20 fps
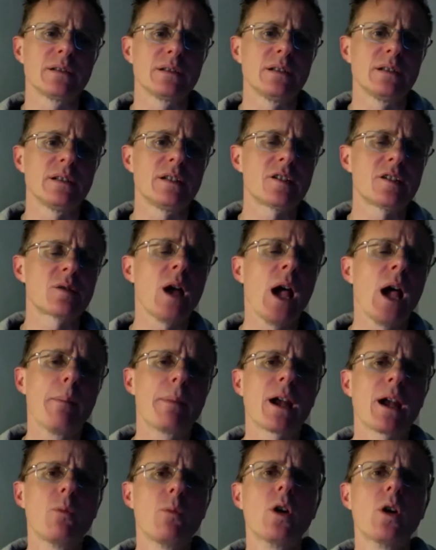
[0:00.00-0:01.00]
It is,
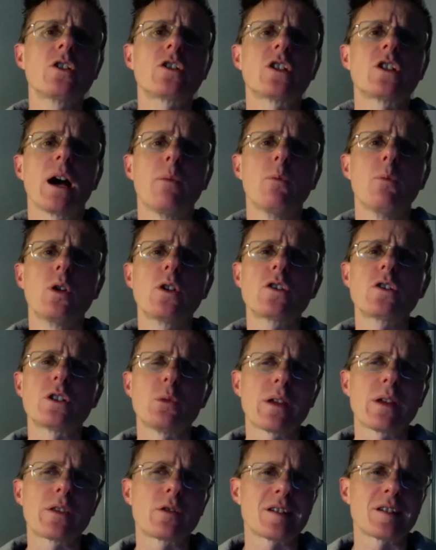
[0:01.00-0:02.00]
but I'm wondering
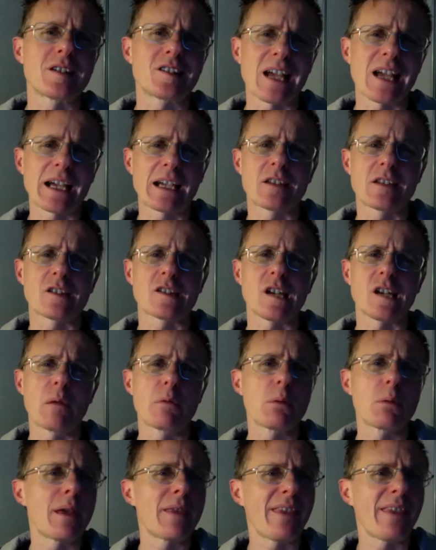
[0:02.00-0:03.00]
whether it's Attack of the
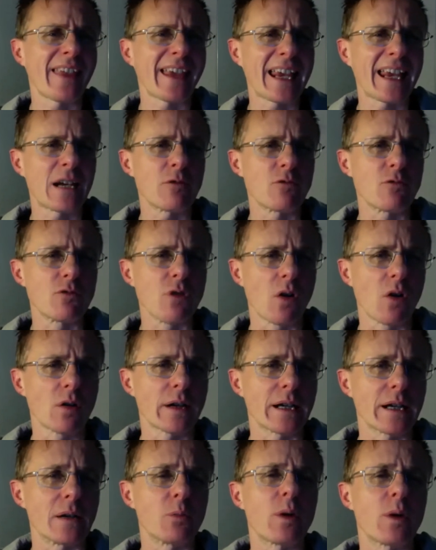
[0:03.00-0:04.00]
Cybermen that they get it wrong
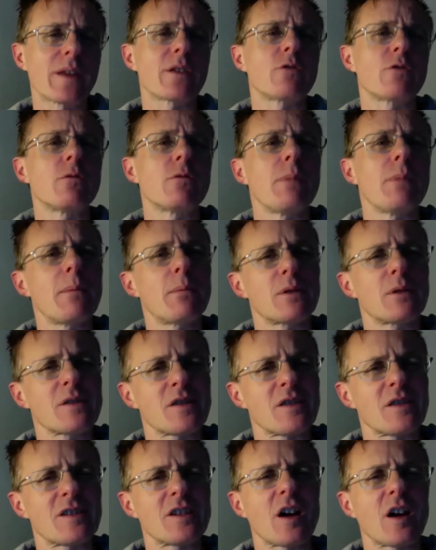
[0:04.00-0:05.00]
in, and whether
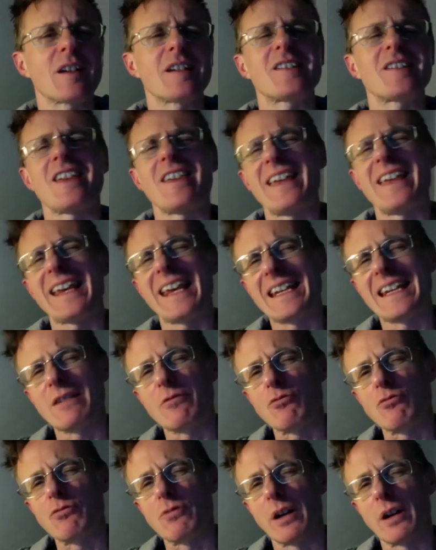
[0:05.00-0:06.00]
Remembrance of the Daleks they then get it
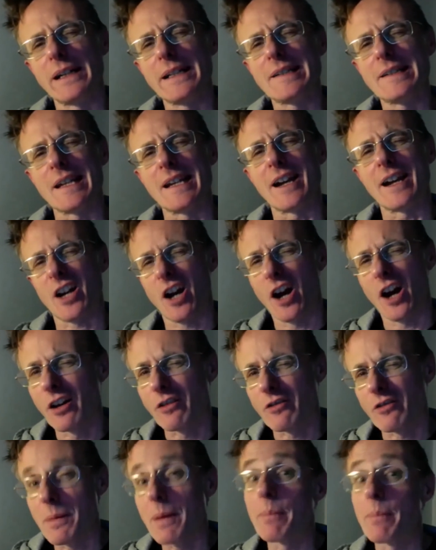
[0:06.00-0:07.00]
right in. I can't remember.